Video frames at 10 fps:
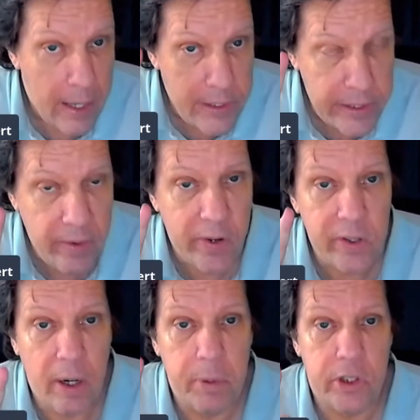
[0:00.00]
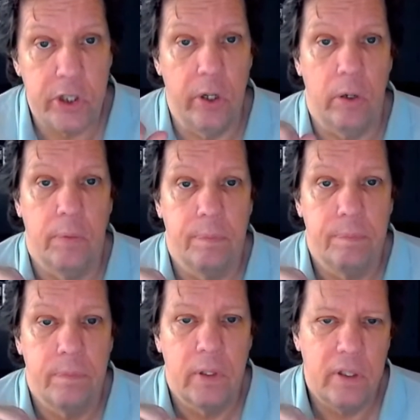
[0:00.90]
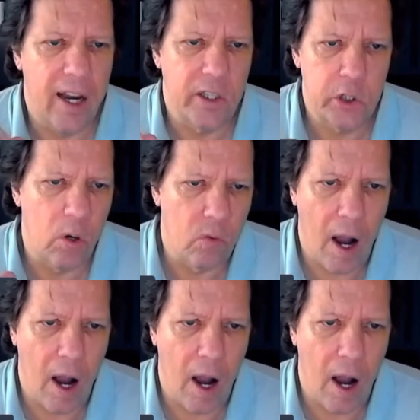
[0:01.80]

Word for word: Scenario number two. Yeah, sure,